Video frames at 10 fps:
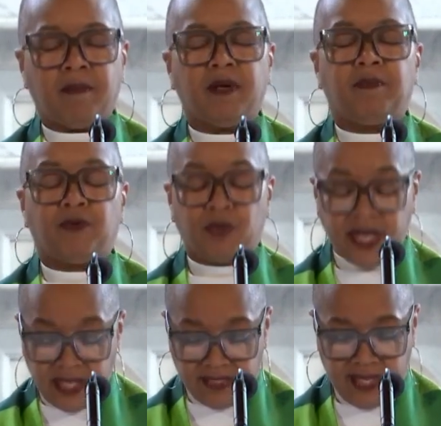But
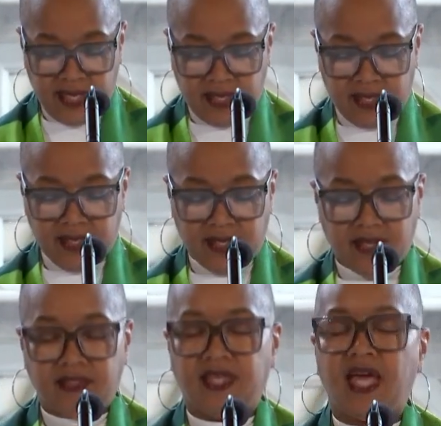breathing
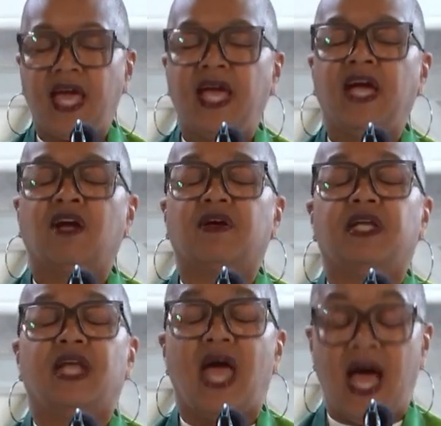the air
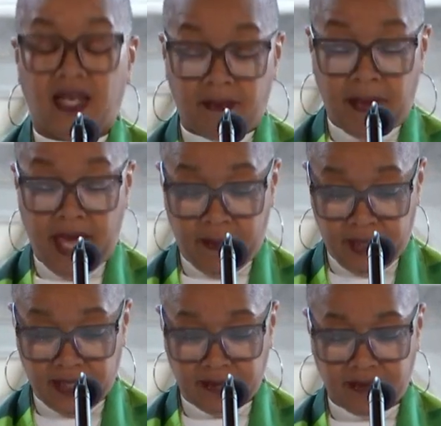in
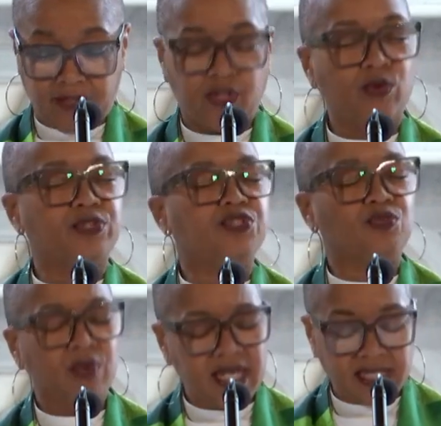Alabama those
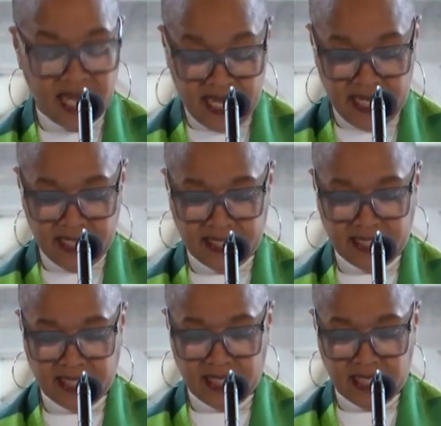3
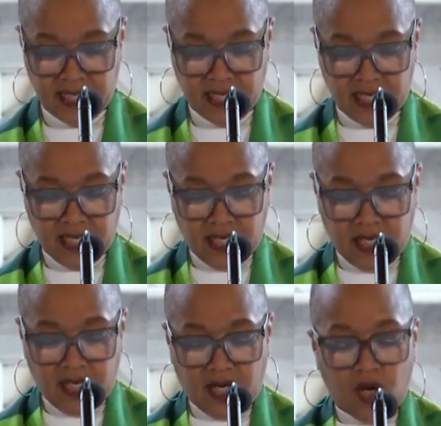days
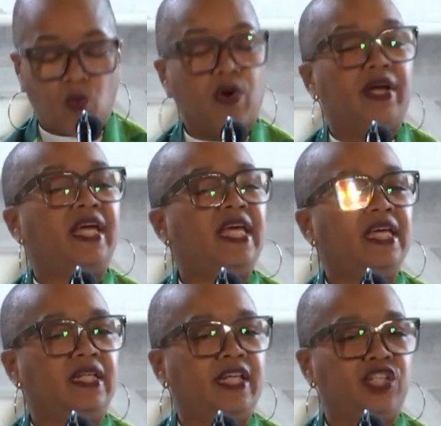were a
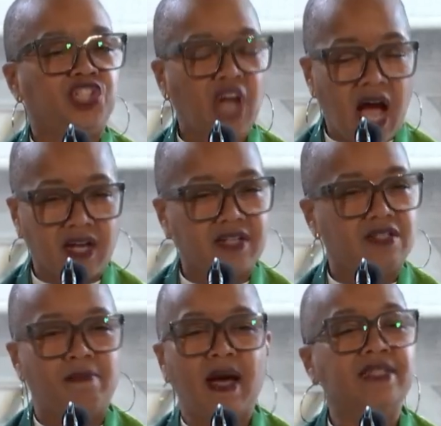healing shock
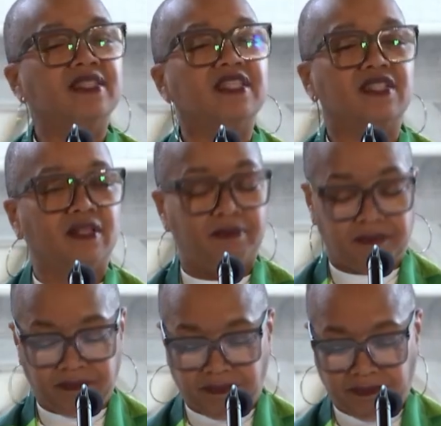to my system.
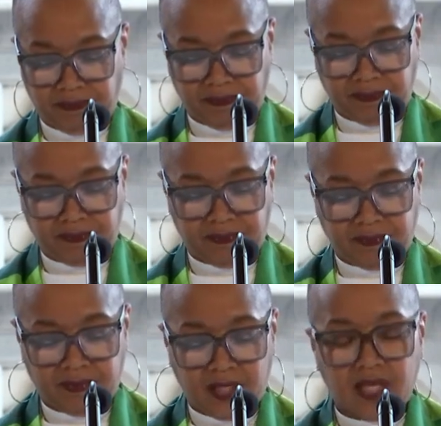
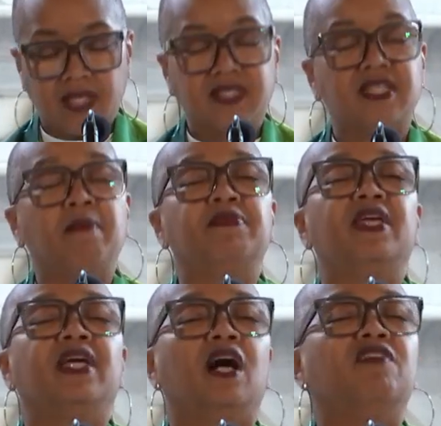
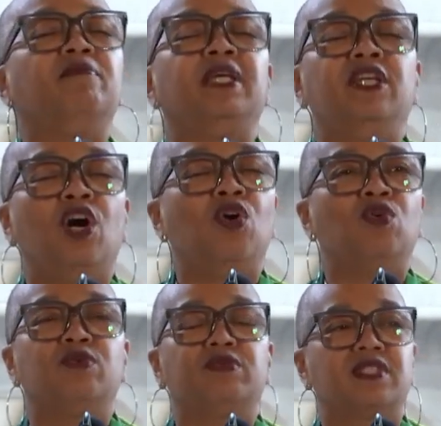Something of me
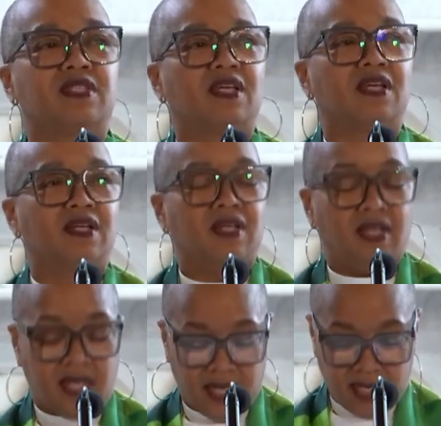knows
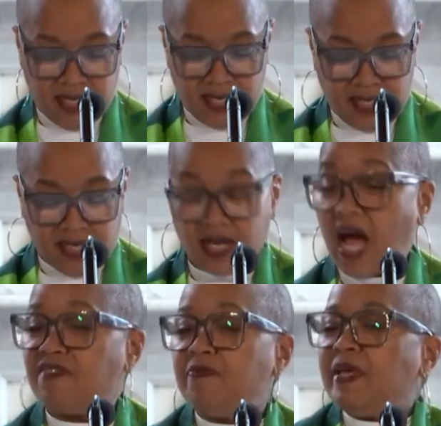
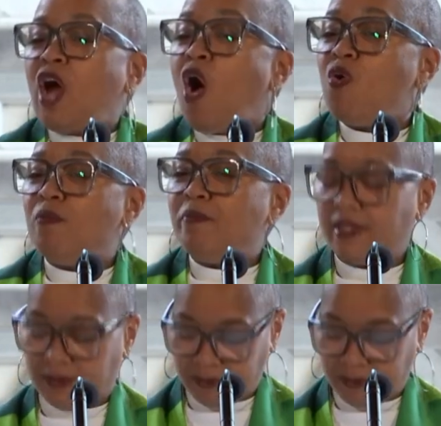I've been home.